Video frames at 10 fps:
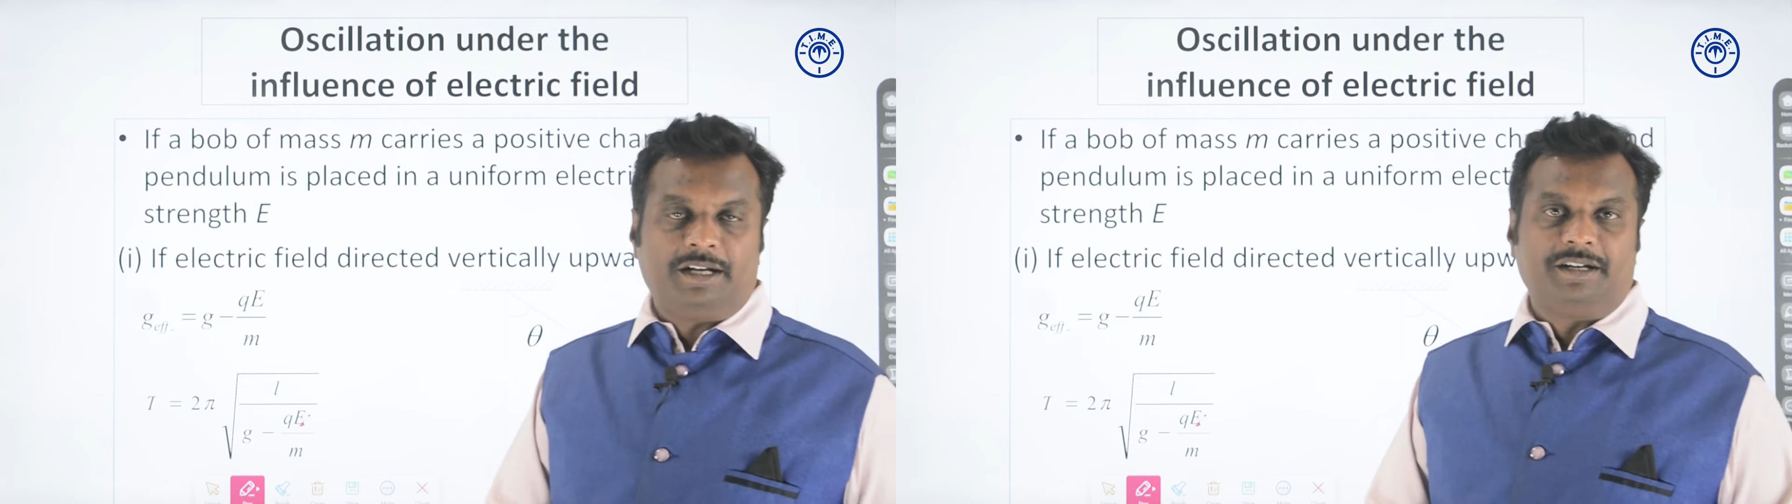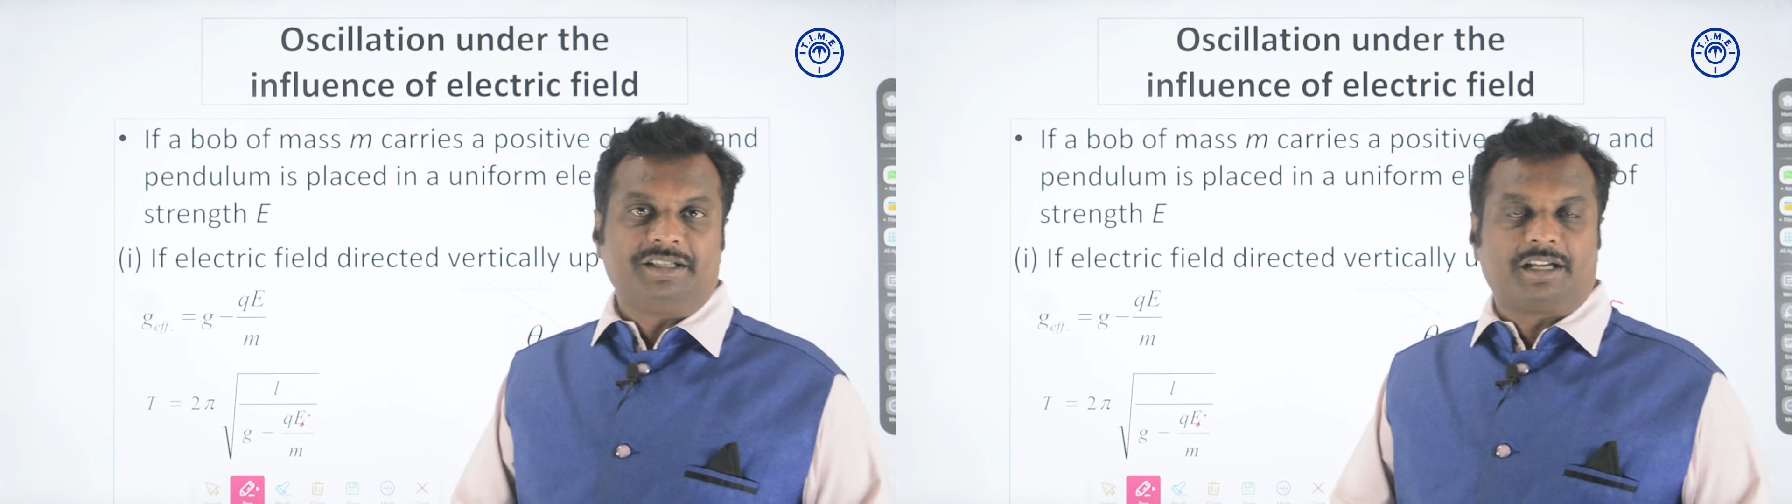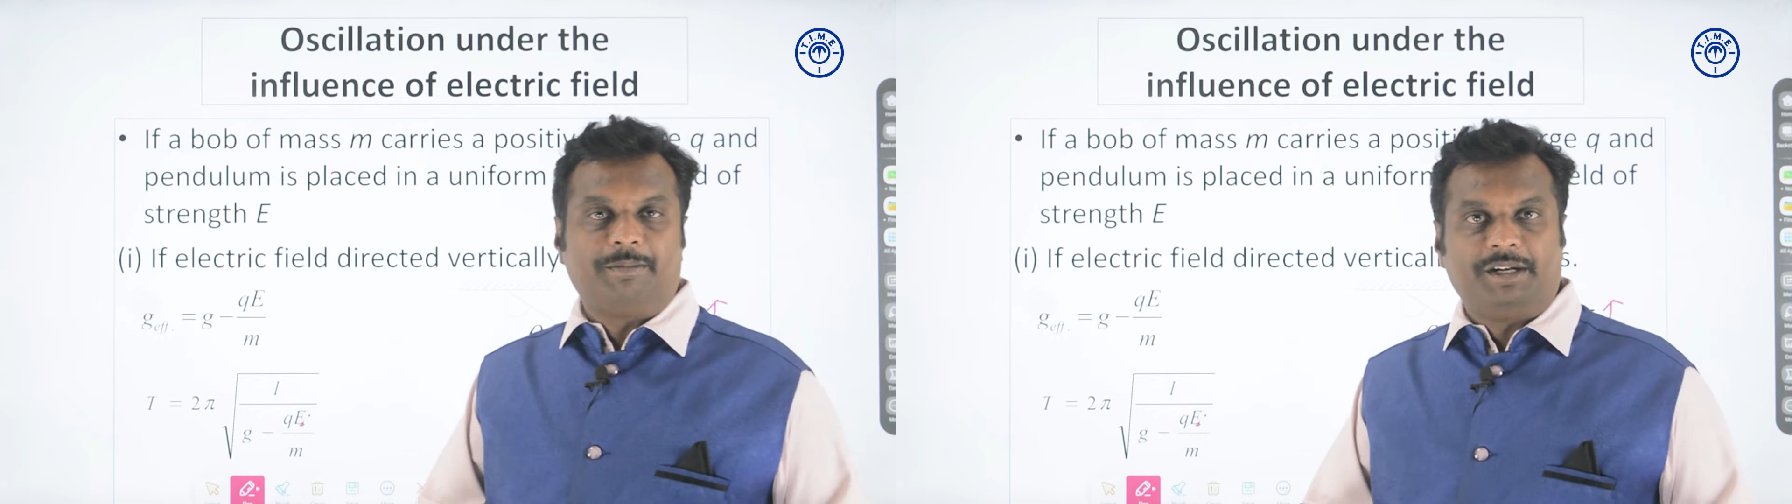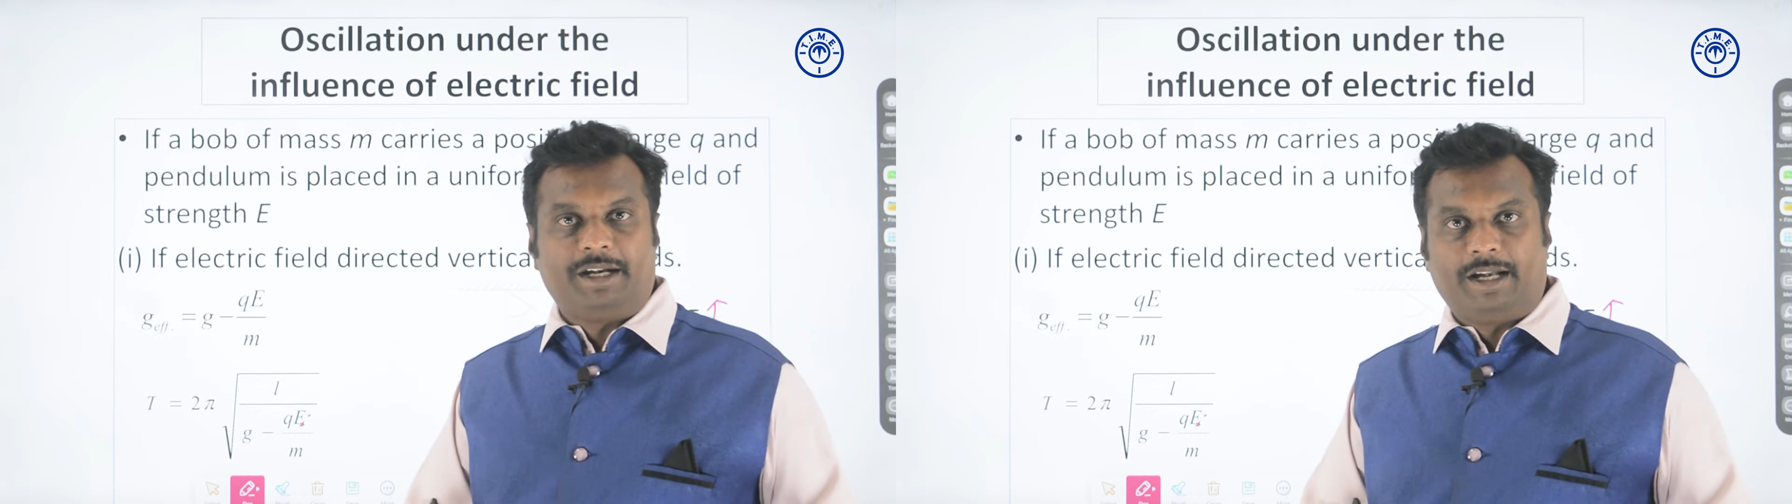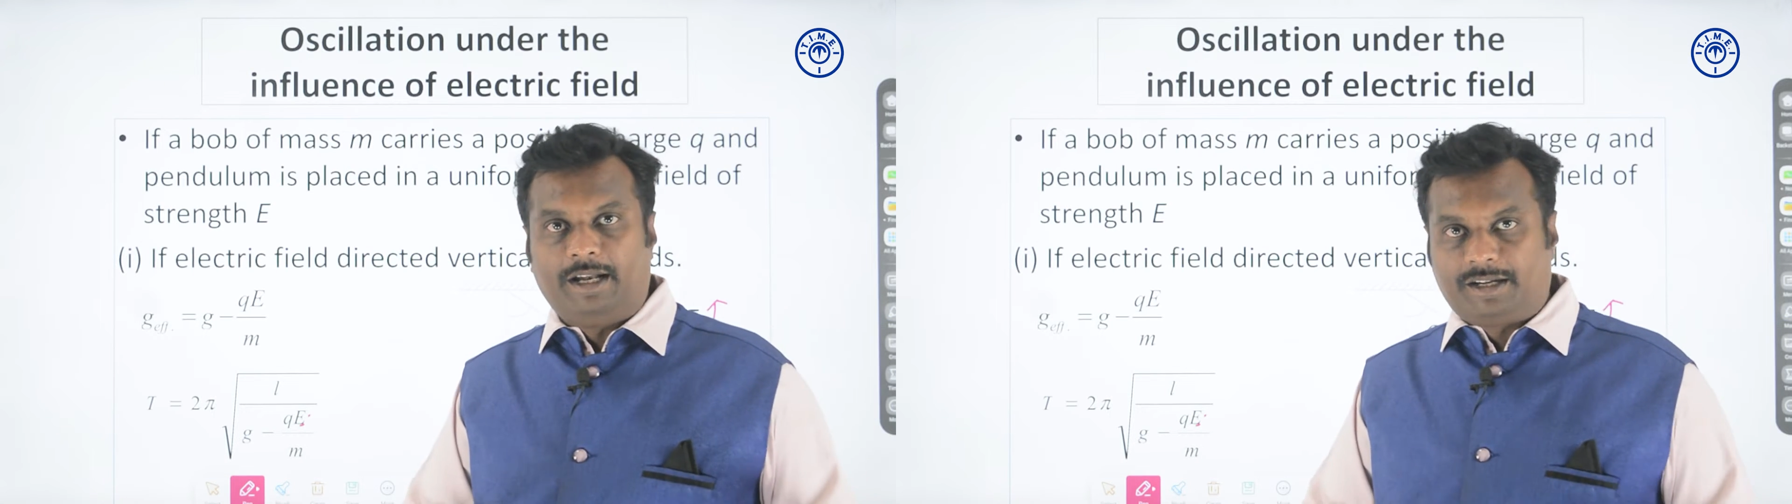and it is kept in
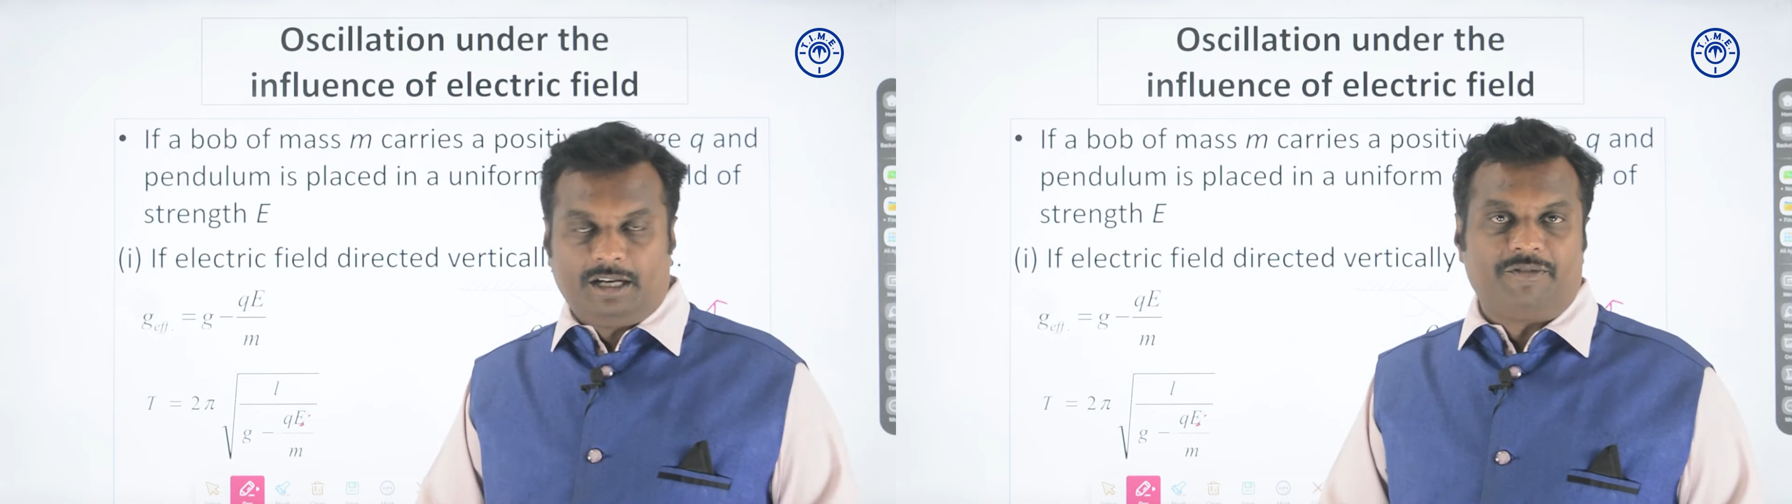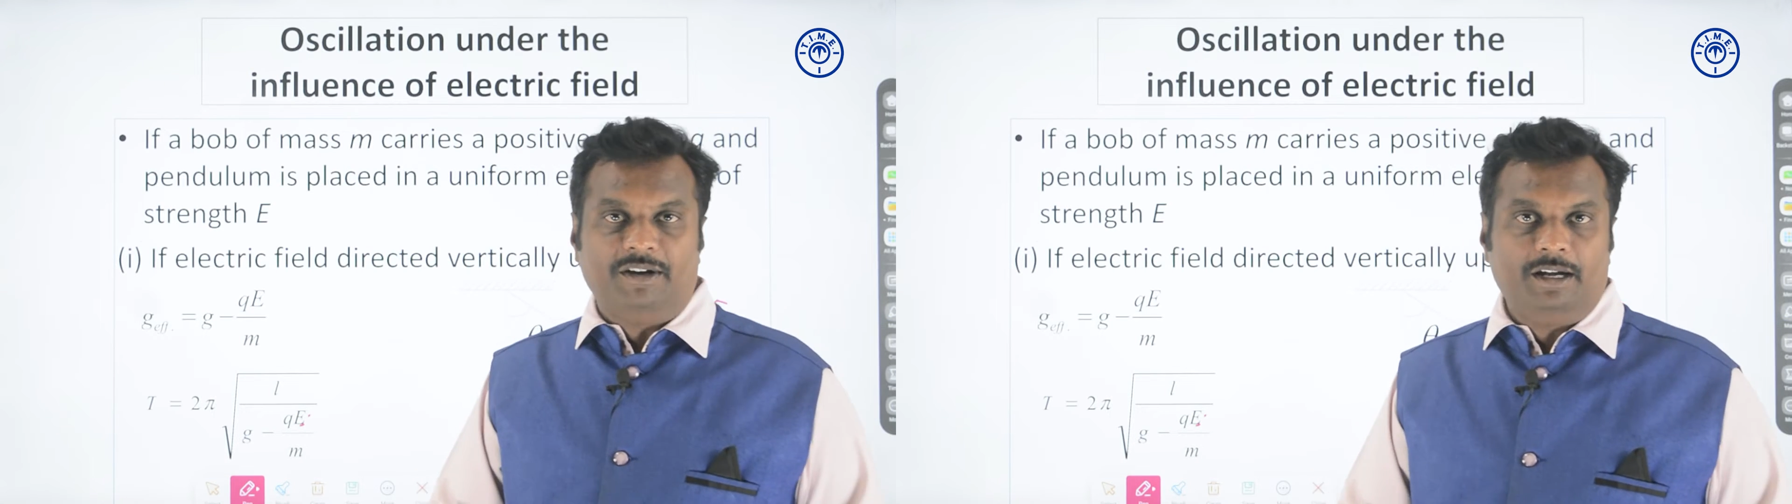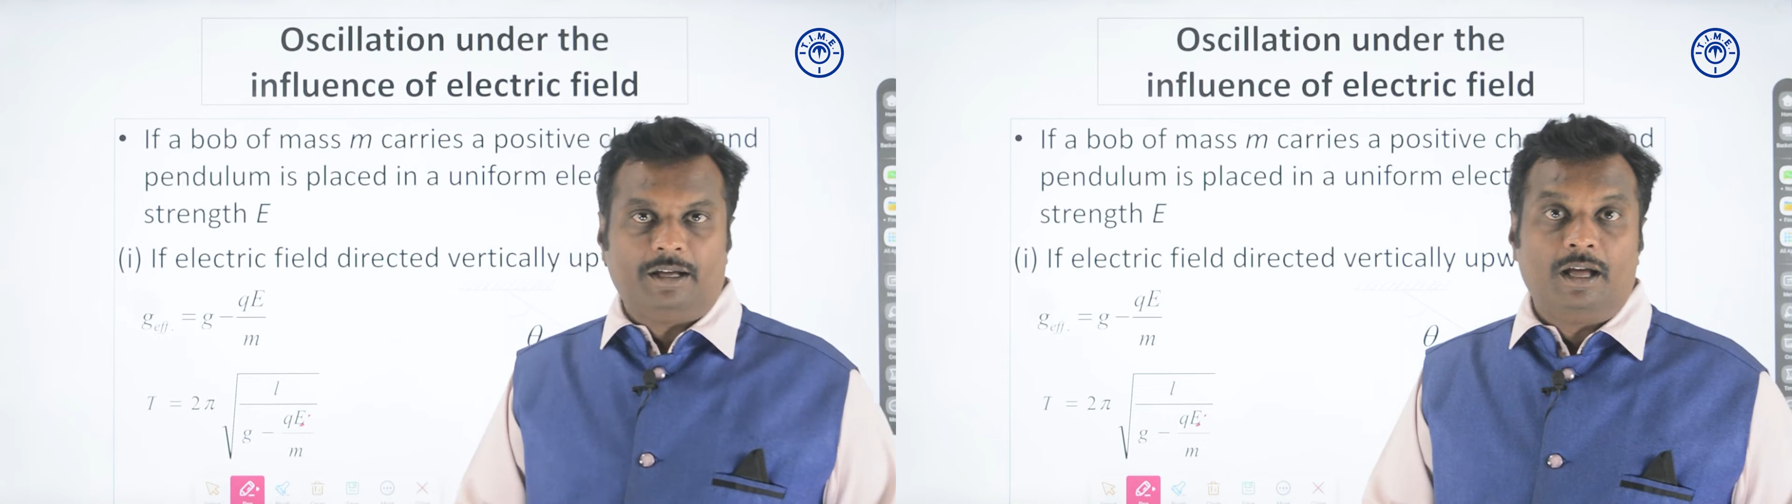an electric field